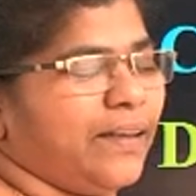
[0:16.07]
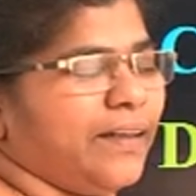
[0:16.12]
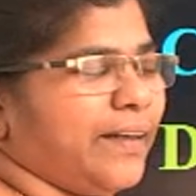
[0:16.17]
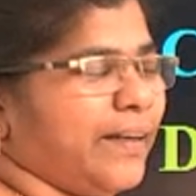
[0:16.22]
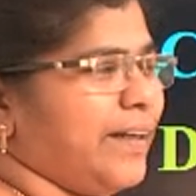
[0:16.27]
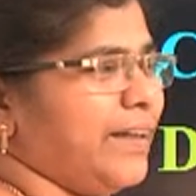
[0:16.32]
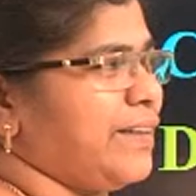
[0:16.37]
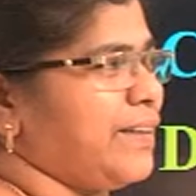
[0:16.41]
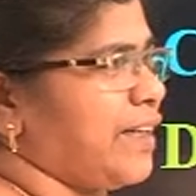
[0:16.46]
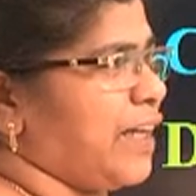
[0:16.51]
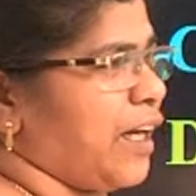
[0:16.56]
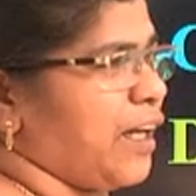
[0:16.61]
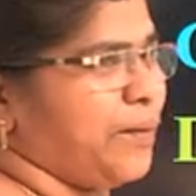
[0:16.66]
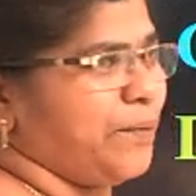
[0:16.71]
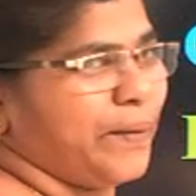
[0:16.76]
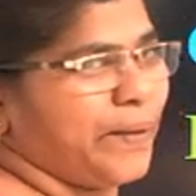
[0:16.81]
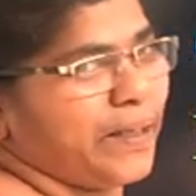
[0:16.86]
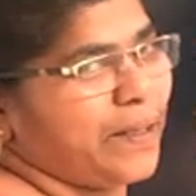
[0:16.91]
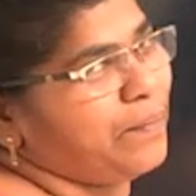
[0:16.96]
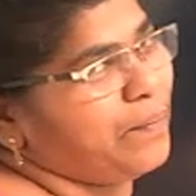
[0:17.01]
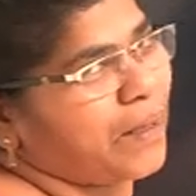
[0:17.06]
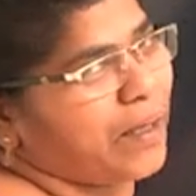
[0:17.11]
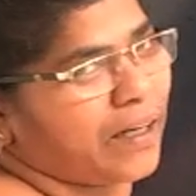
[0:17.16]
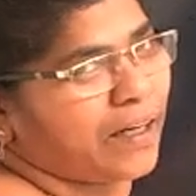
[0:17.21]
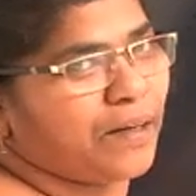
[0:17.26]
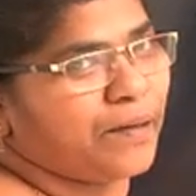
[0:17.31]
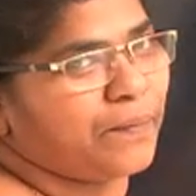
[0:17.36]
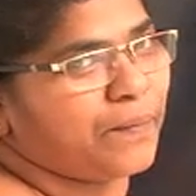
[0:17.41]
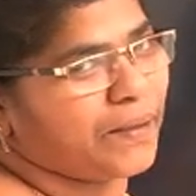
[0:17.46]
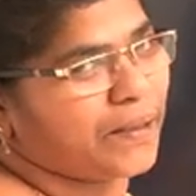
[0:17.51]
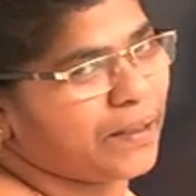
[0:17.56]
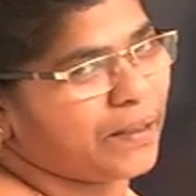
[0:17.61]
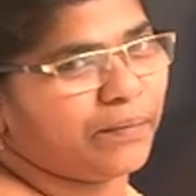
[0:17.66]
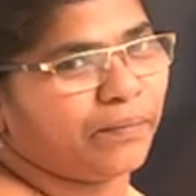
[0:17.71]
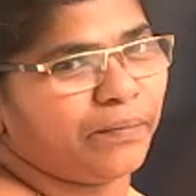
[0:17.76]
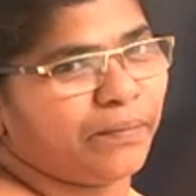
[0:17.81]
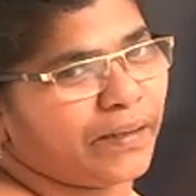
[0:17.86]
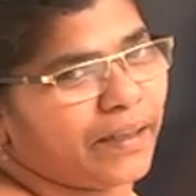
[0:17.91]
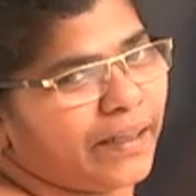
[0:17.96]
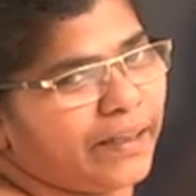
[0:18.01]
Right?
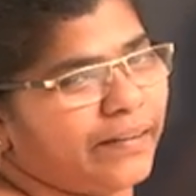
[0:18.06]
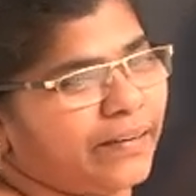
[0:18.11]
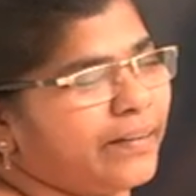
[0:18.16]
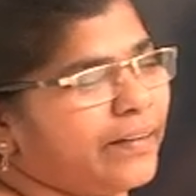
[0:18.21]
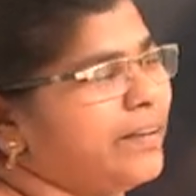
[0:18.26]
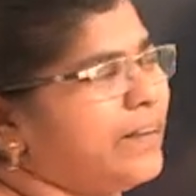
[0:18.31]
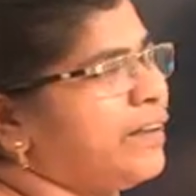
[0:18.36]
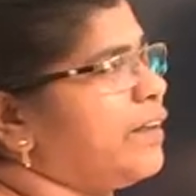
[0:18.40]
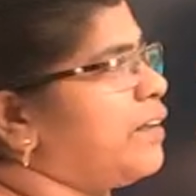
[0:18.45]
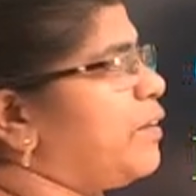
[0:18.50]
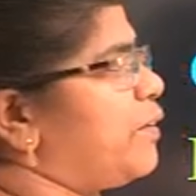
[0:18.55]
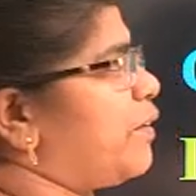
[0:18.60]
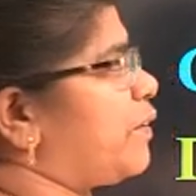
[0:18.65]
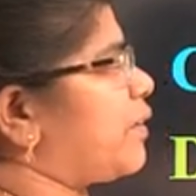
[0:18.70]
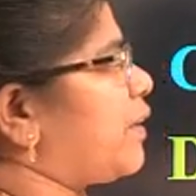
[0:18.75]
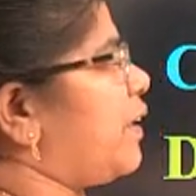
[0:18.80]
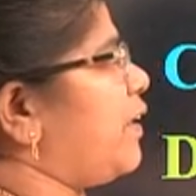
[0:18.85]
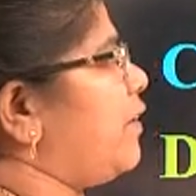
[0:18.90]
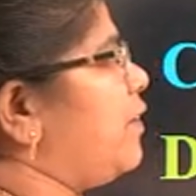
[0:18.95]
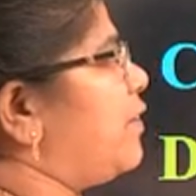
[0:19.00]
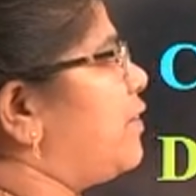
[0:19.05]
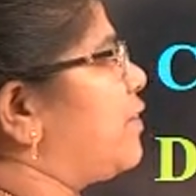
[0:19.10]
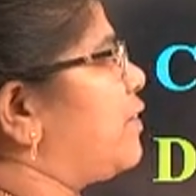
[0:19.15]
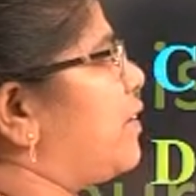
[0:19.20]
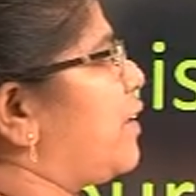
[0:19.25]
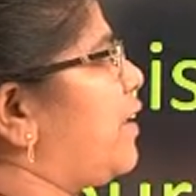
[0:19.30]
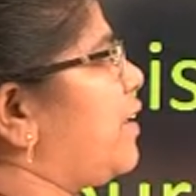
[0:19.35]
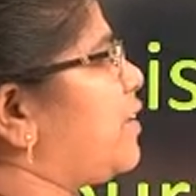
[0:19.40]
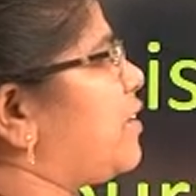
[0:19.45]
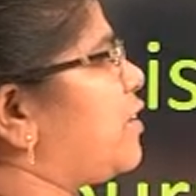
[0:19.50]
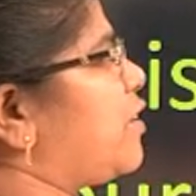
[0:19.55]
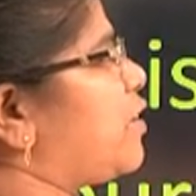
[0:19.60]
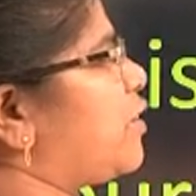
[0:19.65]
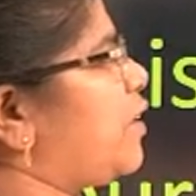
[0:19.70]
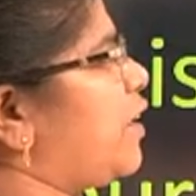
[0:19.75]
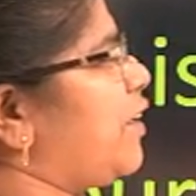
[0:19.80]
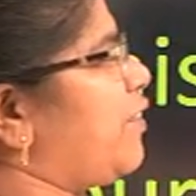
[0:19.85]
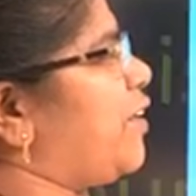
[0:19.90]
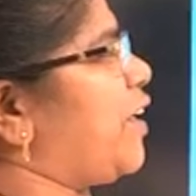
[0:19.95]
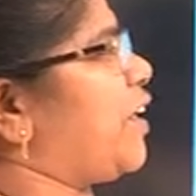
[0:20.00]
Aluminium, right? Okay. Next,
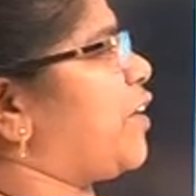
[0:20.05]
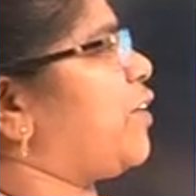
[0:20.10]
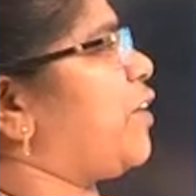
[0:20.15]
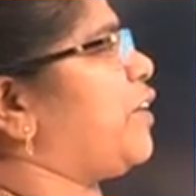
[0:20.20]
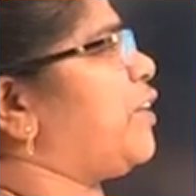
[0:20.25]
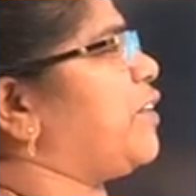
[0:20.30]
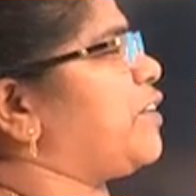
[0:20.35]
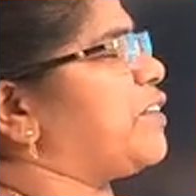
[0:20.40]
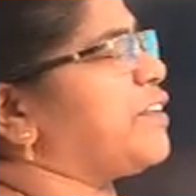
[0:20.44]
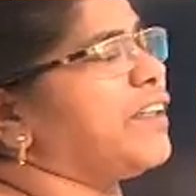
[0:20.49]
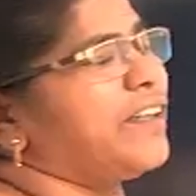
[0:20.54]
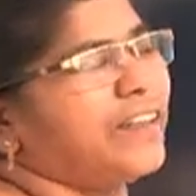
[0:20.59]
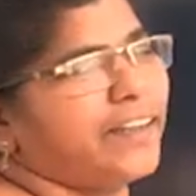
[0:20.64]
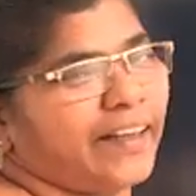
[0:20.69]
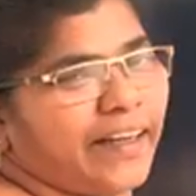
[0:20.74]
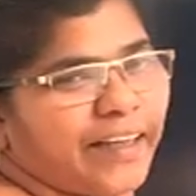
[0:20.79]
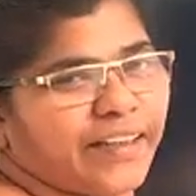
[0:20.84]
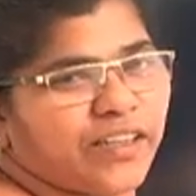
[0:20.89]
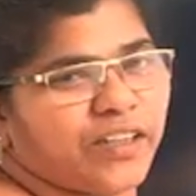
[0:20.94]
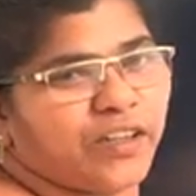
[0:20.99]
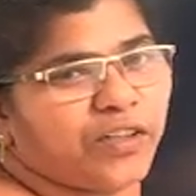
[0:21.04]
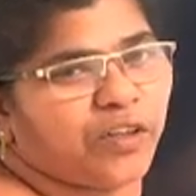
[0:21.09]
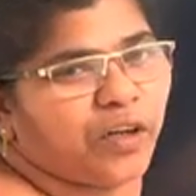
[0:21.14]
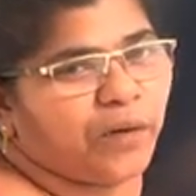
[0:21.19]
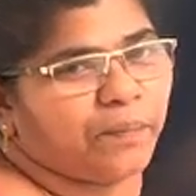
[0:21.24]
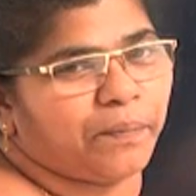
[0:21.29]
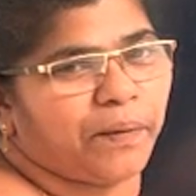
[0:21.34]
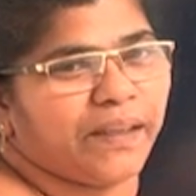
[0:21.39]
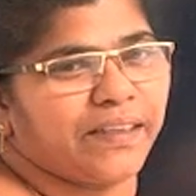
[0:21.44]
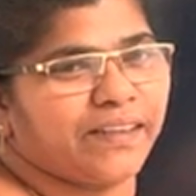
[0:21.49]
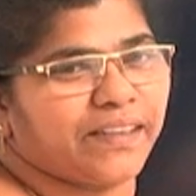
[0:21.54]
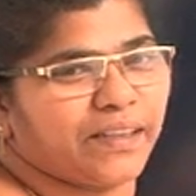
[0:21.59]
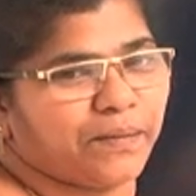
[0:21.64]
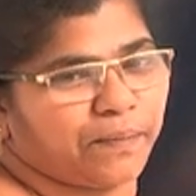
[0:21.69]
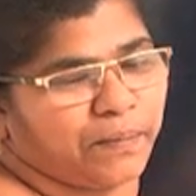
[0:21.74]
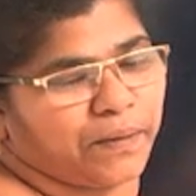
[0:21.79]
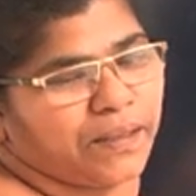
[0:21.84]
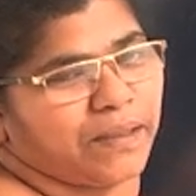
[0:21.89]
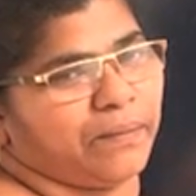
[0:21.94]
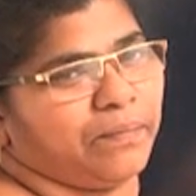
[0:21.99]
today we are going to see the next topic,
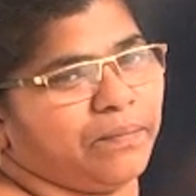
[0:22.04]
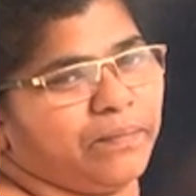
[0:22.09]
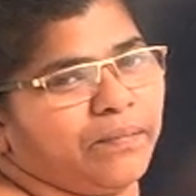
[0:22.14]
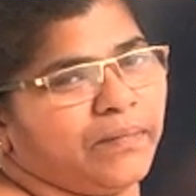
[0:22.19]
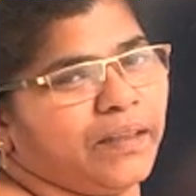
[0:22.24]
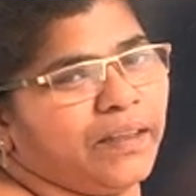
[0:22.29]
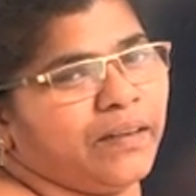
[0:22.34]
gypsum.